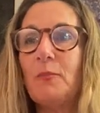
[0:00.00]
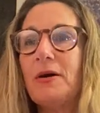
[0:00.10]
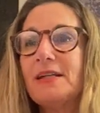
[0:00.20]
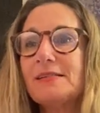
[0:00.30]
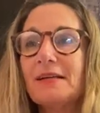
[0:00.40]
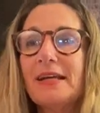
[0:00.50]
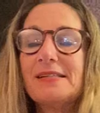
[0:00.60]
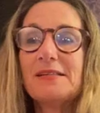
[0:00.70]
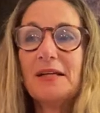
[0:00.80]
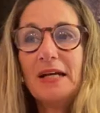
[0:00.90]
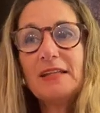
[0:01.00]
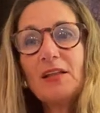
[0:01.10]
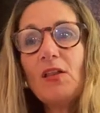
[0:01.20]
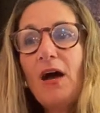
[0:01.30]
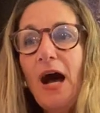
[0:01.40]
but it's a, it's a
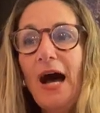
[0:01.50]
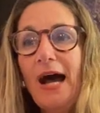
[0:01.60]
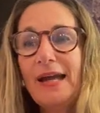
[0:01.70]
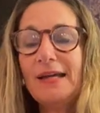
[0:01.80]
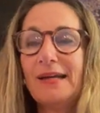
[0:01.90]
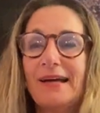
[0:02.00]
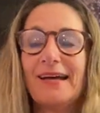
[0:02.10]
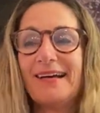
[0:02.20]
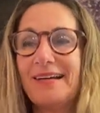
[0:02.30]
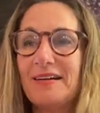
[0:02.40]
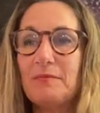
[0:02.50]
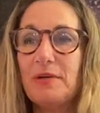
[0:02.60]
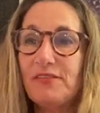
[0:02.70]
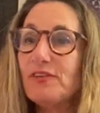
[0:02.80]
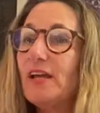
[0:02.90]
little high.
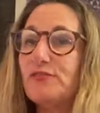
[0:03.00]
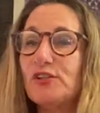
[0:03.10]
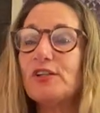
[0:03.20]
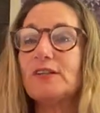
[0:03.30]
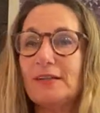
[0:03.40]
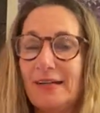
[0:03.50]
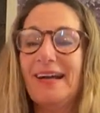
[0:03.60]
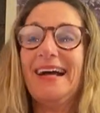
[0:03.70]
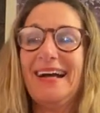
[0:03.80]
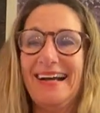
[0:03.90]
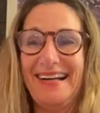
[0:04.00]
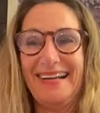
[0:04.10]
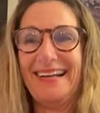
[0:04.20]
But if if About, you go ahead.